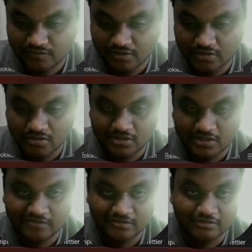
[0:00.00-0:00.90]
If you go to
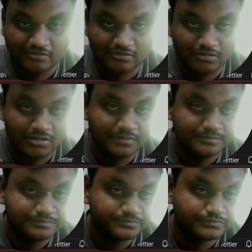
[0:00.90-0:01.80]
the source code